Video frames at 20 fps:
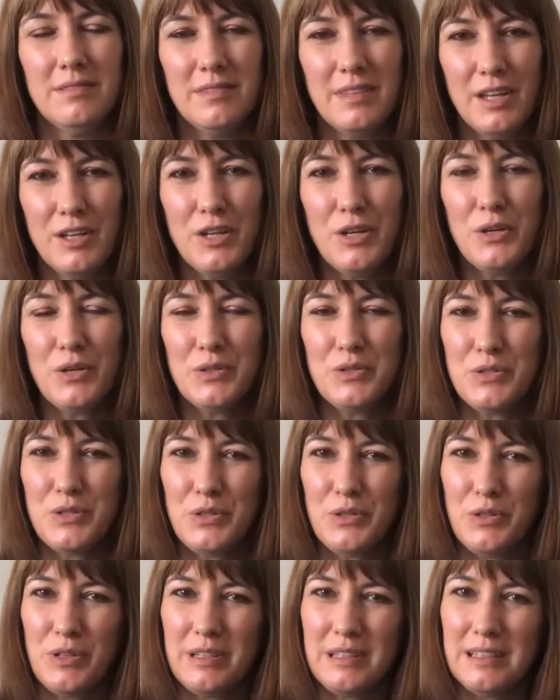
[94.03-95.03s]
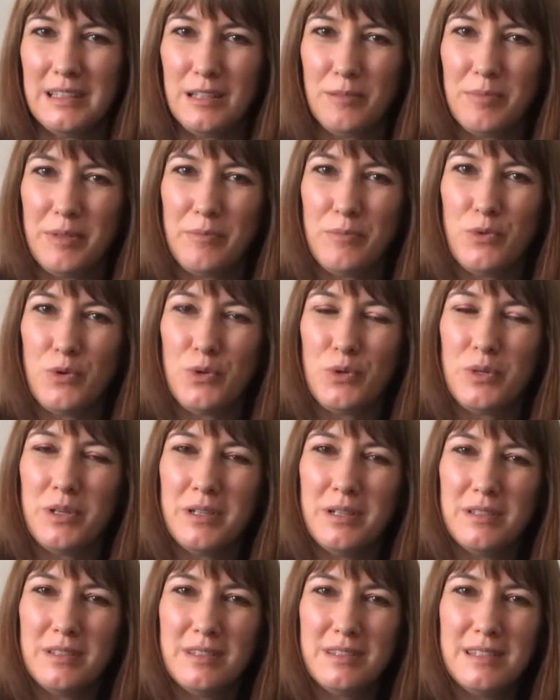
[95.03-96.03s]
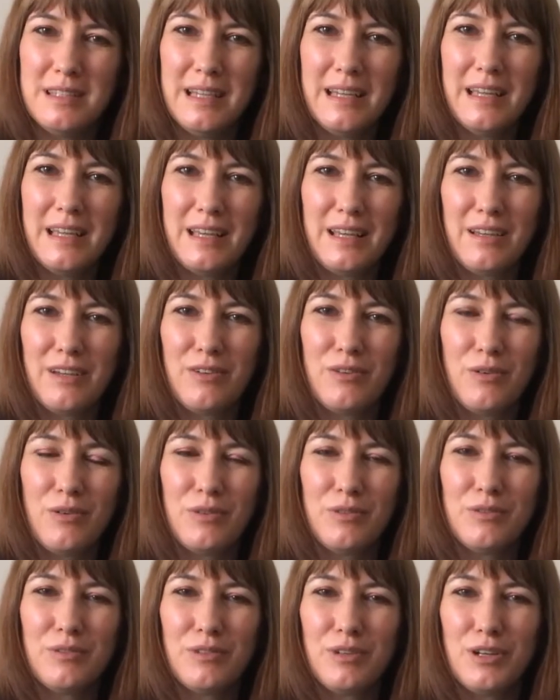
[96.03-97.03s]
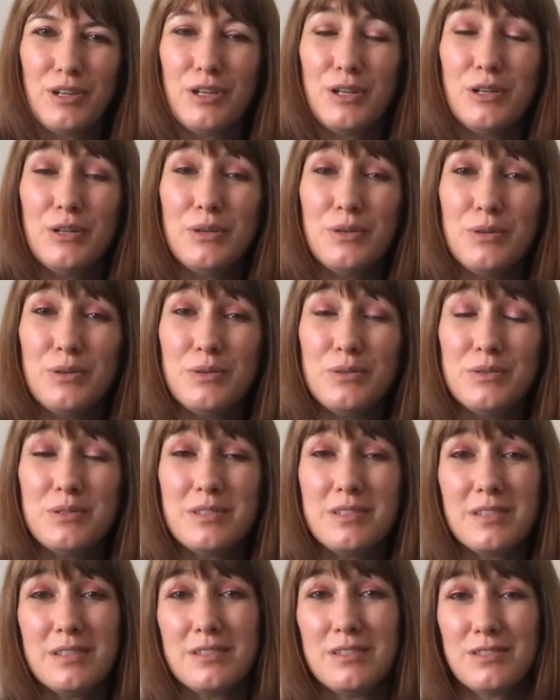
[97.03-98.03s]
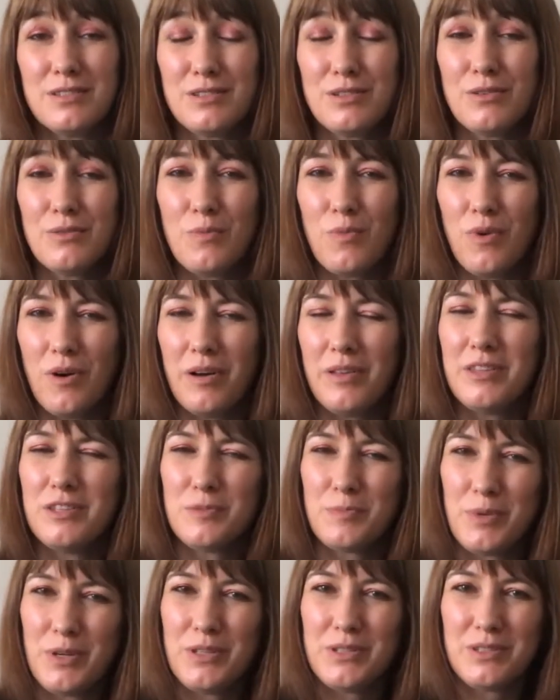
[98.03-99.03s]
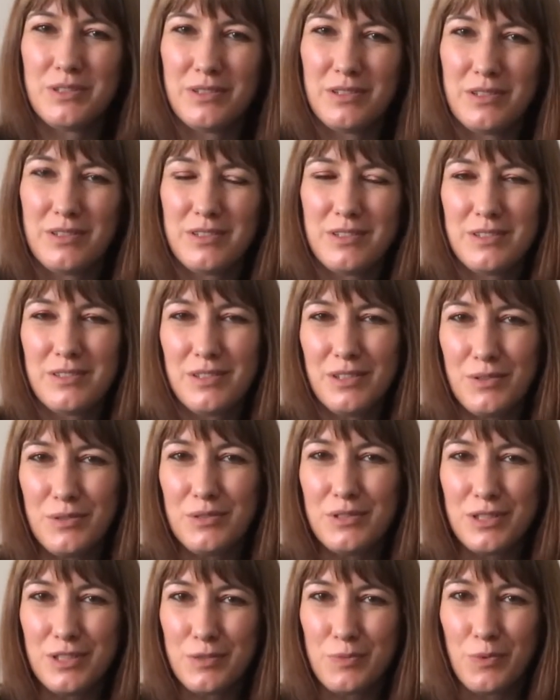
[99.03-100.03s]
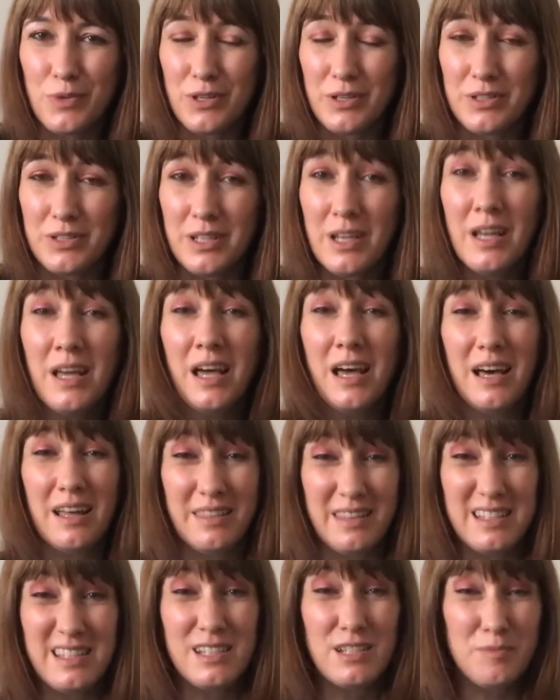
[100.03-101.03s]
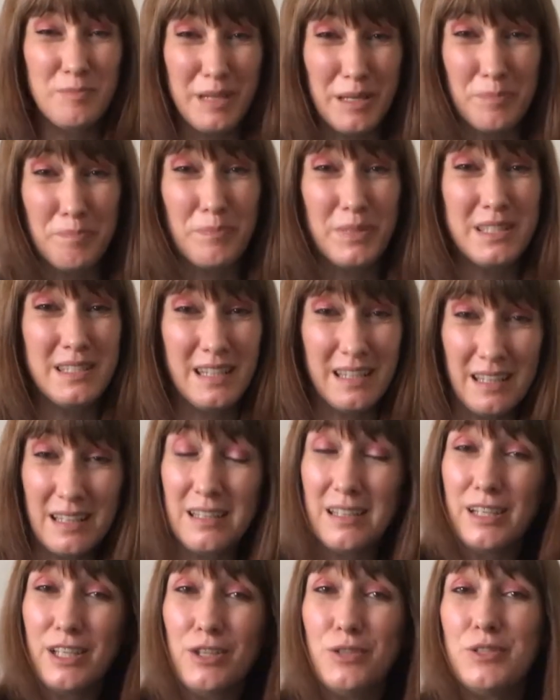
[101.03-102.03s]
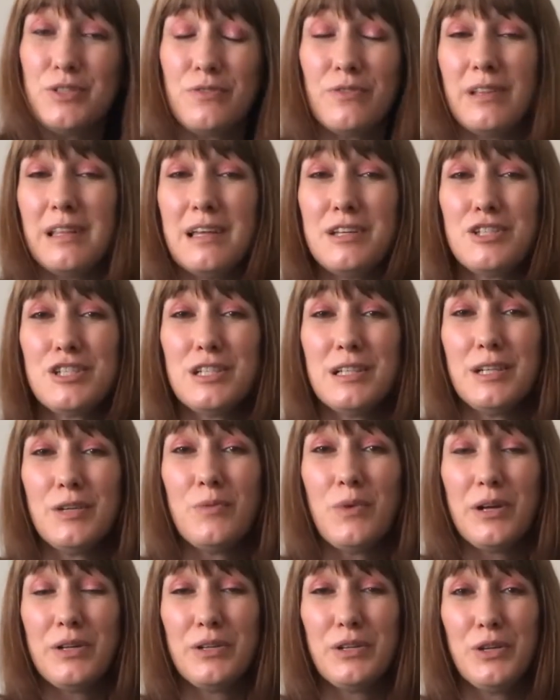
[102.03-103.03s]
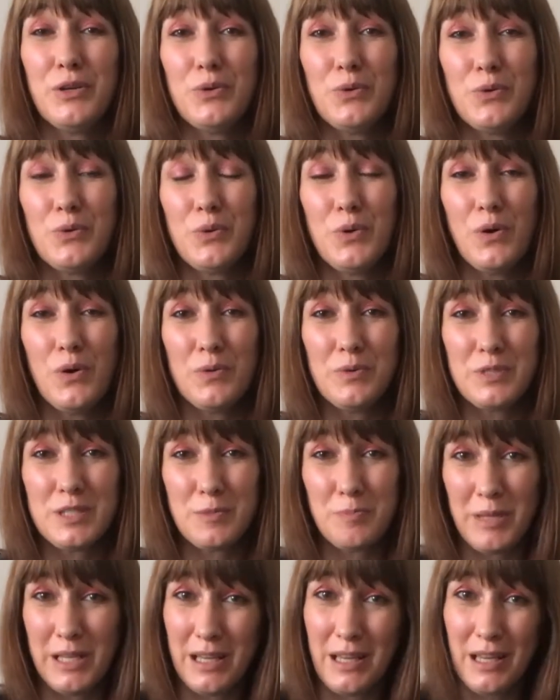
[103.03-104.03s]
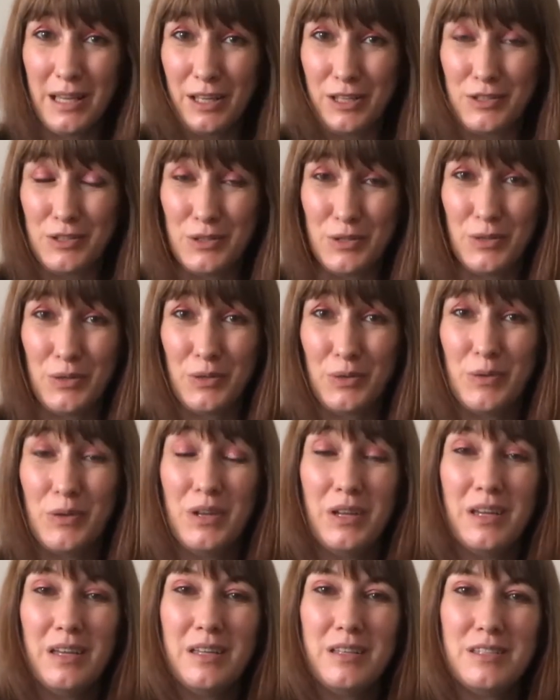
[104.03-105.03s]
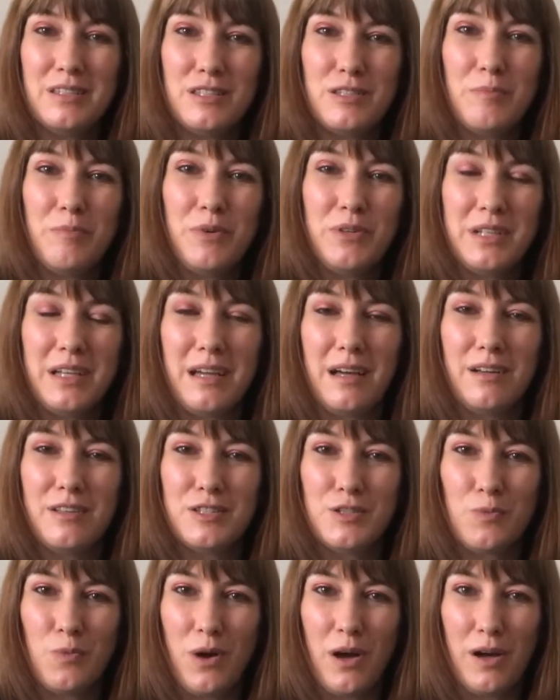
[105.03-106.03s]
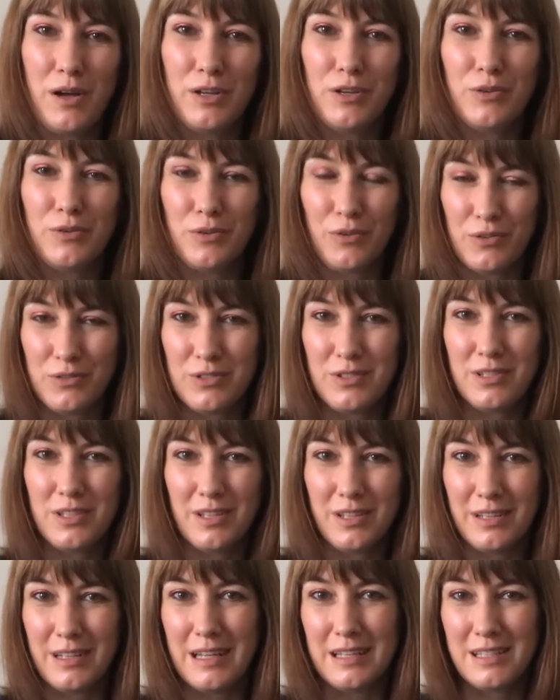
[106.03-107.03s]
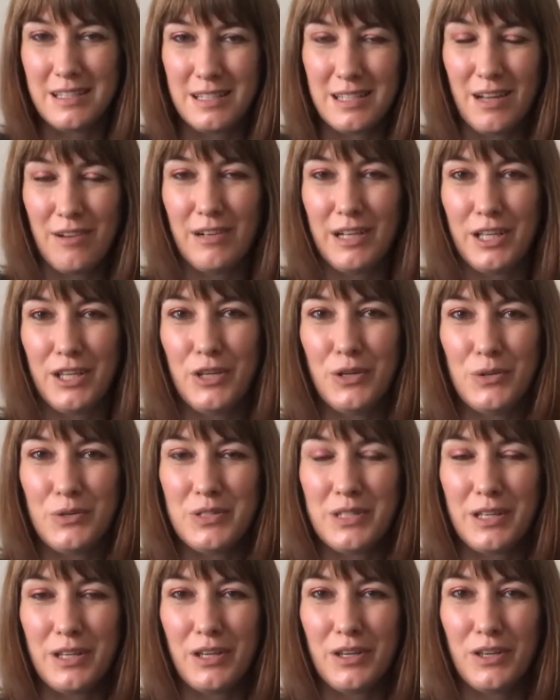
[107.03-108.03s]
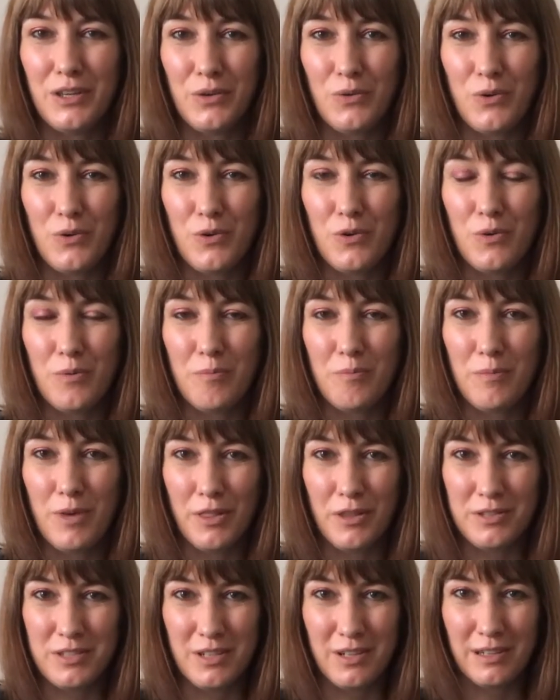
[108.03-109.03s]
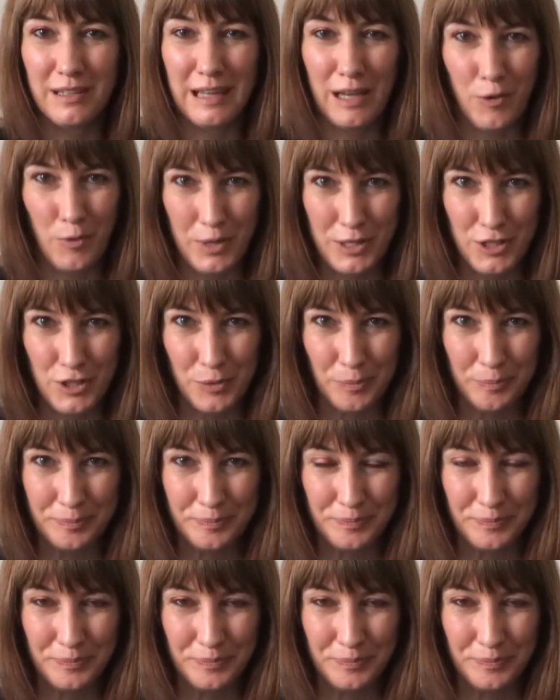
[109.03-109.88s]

Then you can do a little bit more digging on clues as to why this person has used this word, and this can be particularly useful actually when you're speaking to somebody else where you're not necessarily using your mother tongue language.